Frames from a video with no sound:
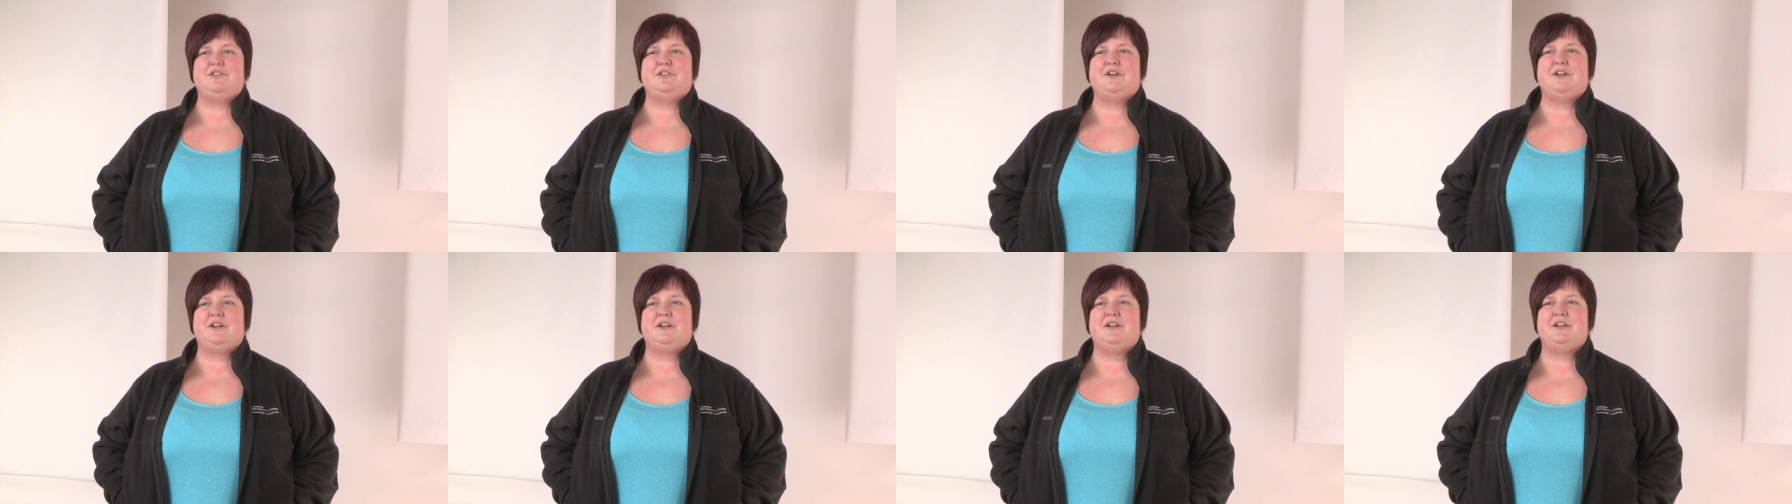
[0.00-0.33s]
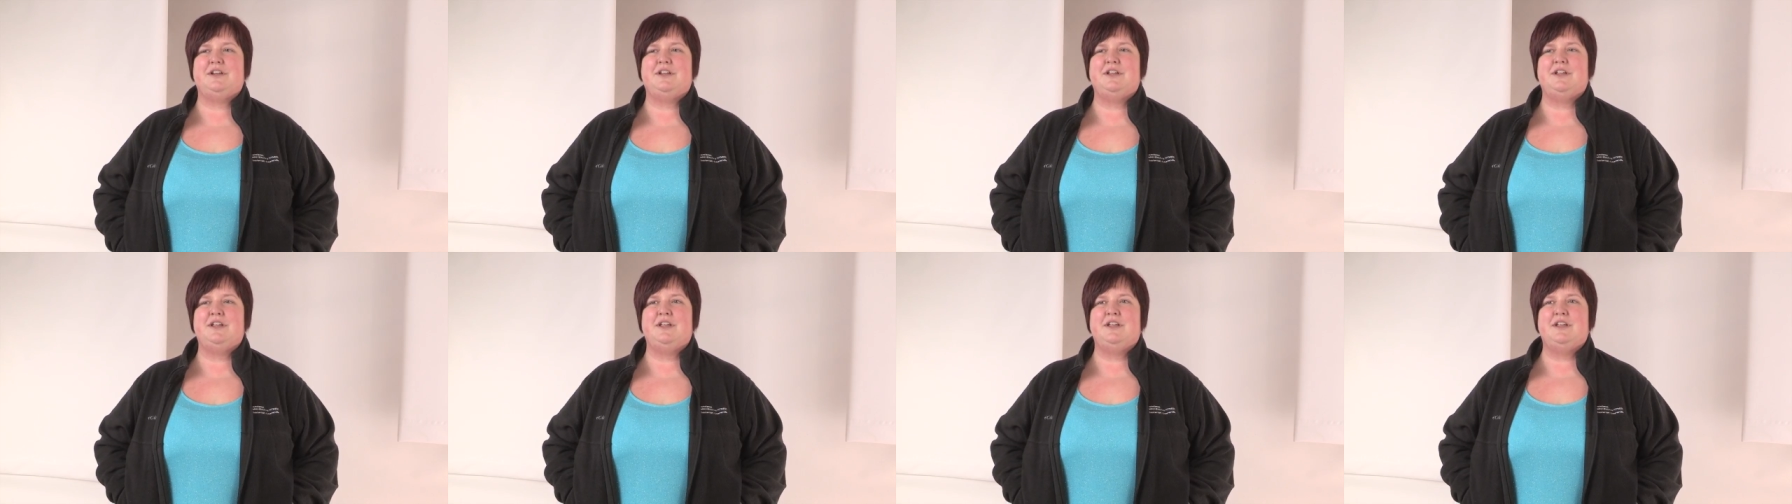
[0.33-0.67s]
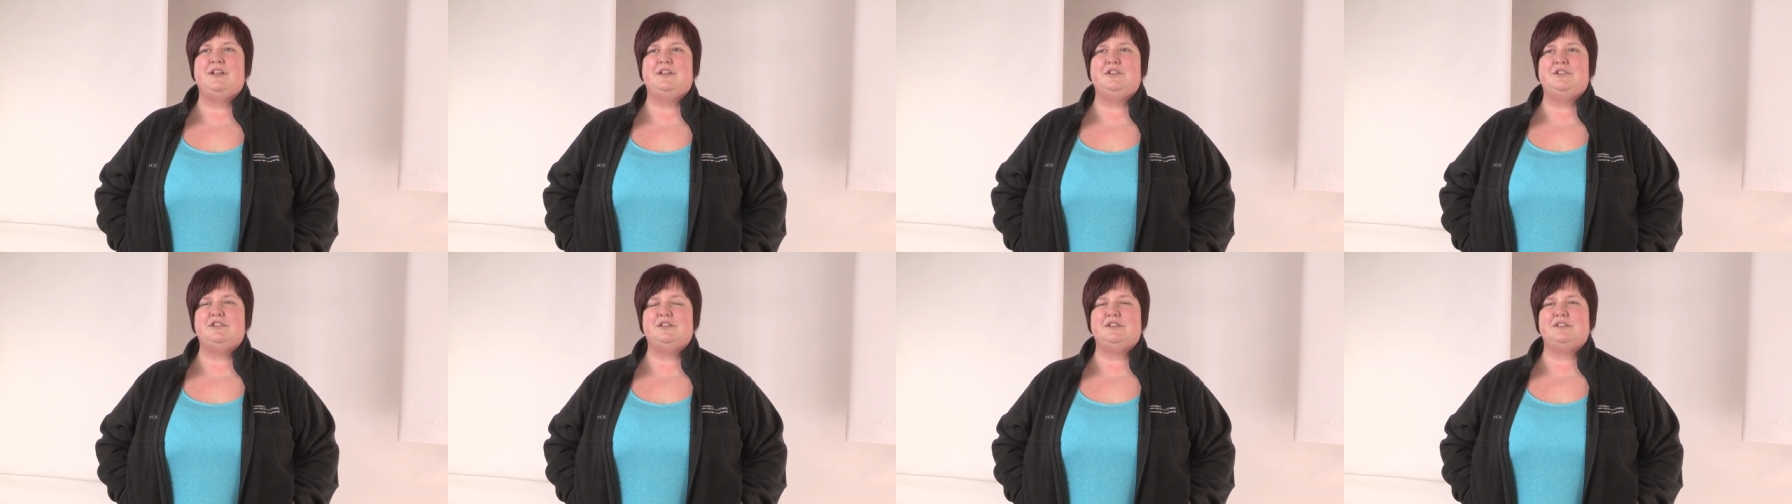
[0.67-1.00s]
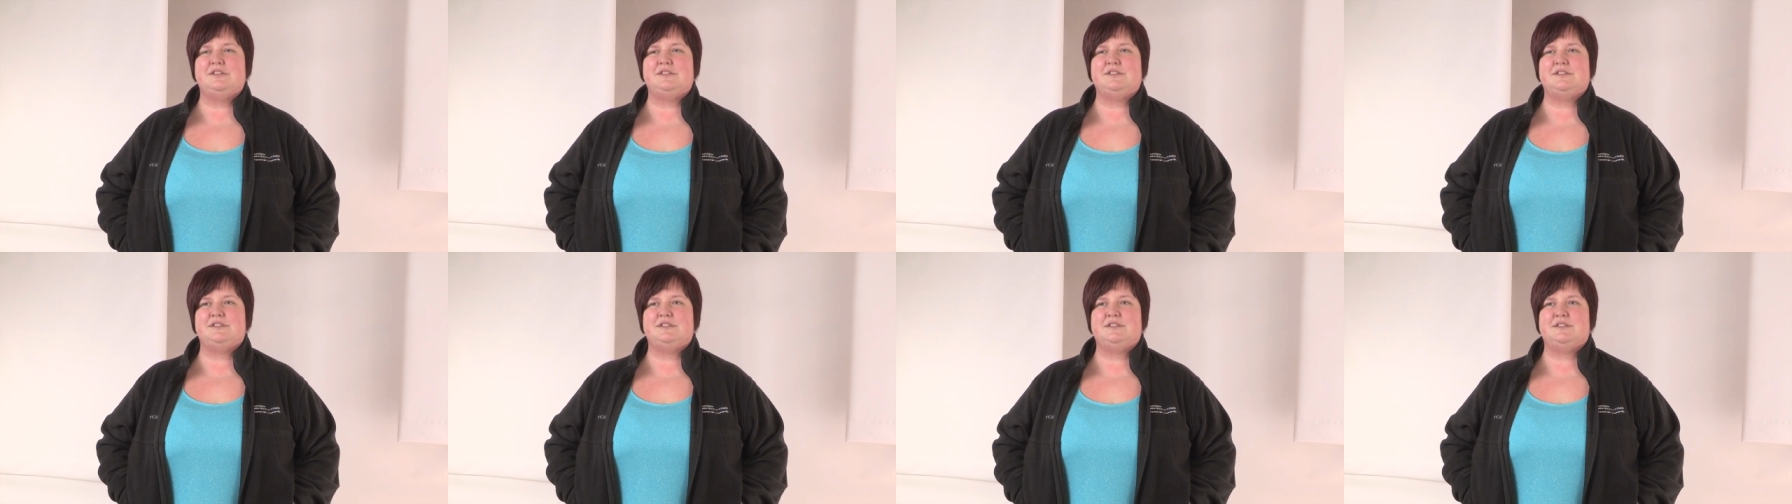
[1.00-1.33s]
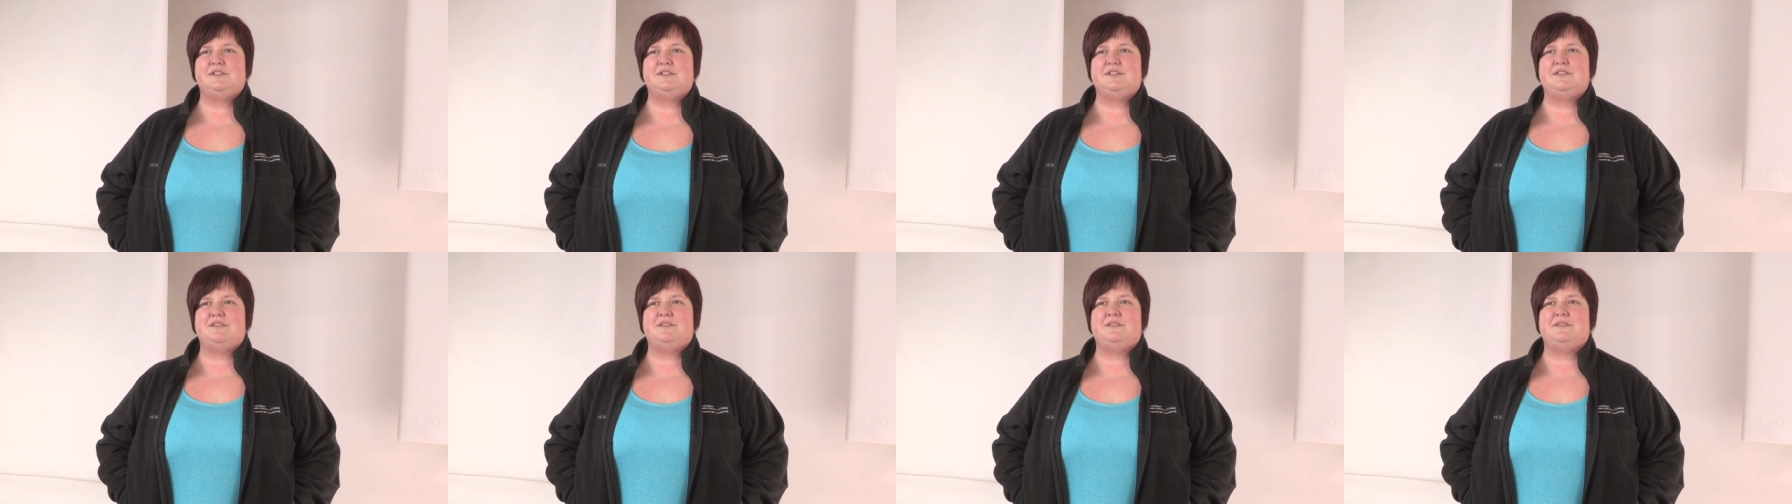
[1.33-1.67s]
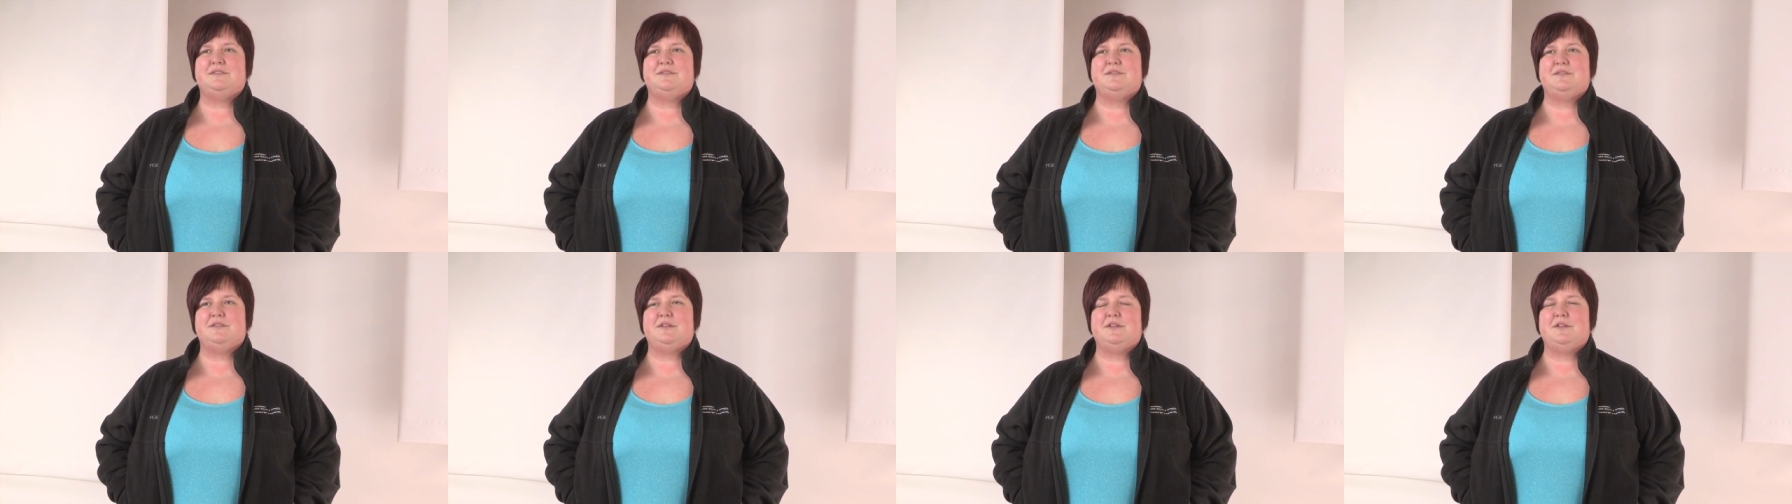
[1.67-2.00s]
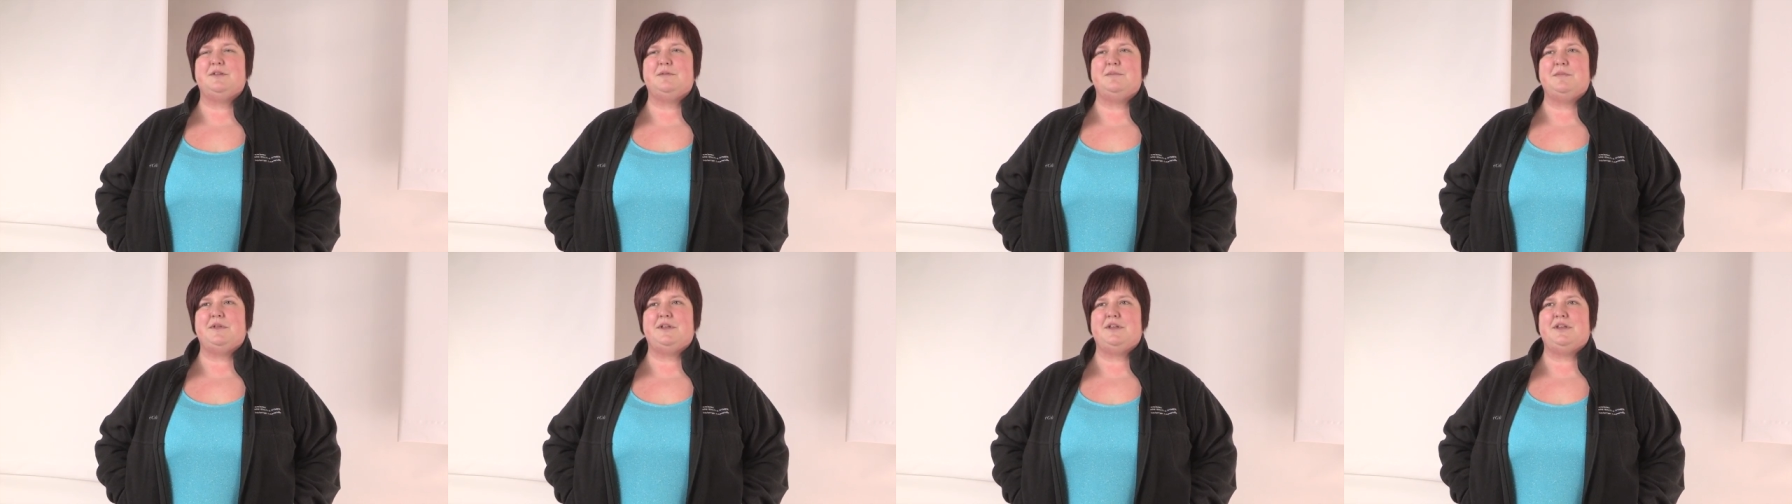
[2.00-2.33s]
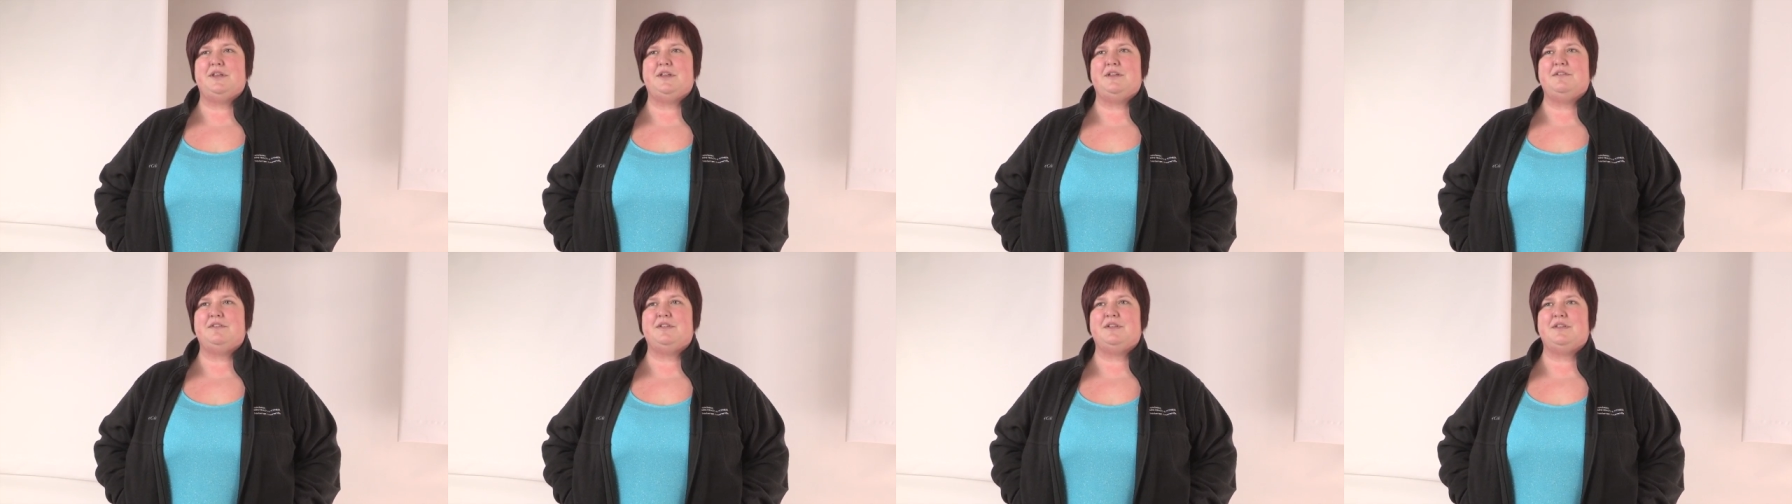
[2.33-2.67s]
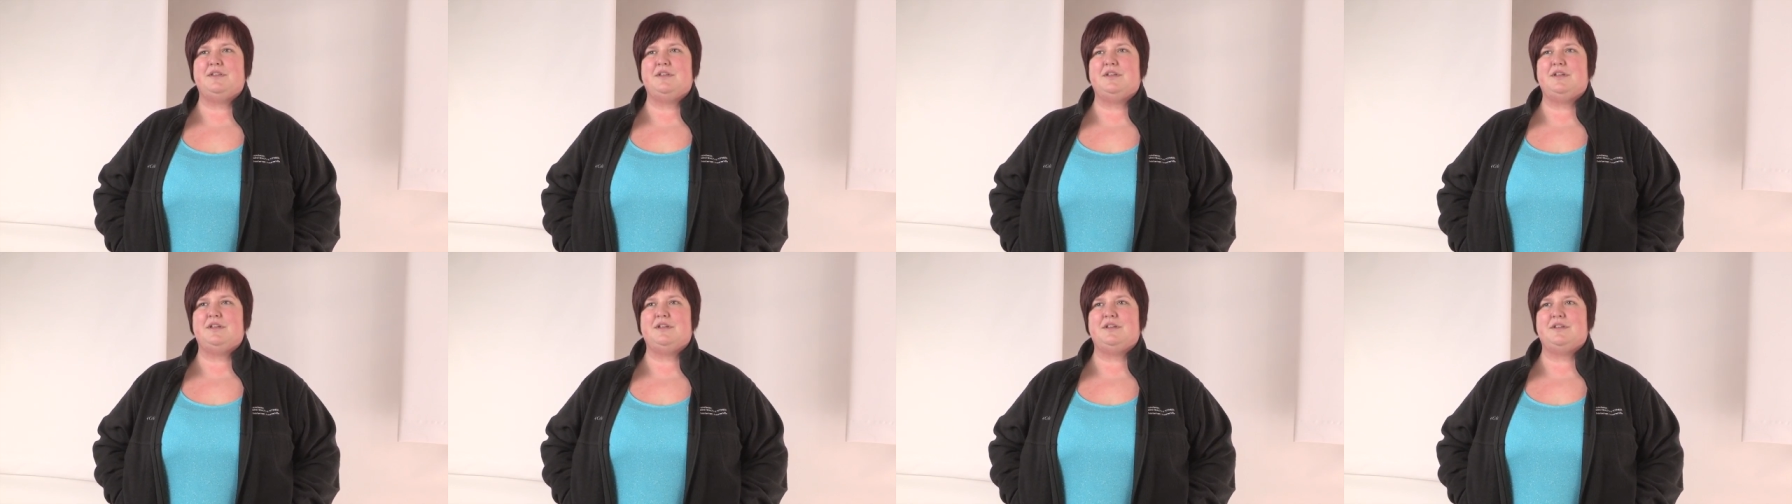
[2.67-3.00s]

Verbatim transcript: or just, I mean, even